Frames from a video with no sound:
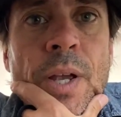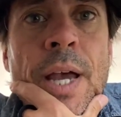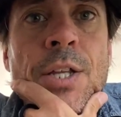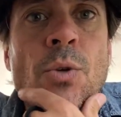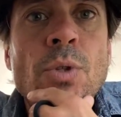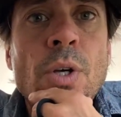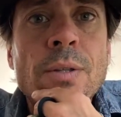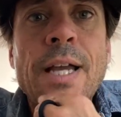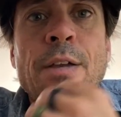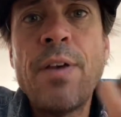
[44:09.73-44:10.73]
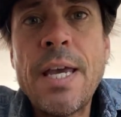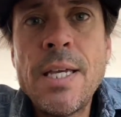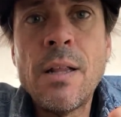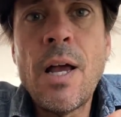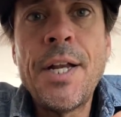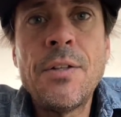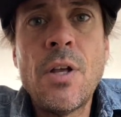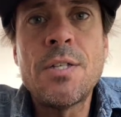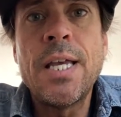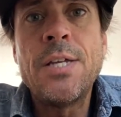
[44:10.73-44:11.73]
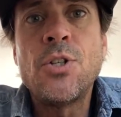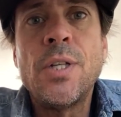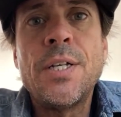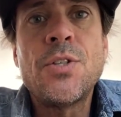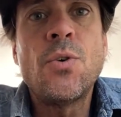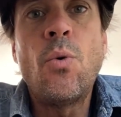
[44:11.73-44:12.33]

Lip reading: and you look like Fahey Klein in Los Angeles,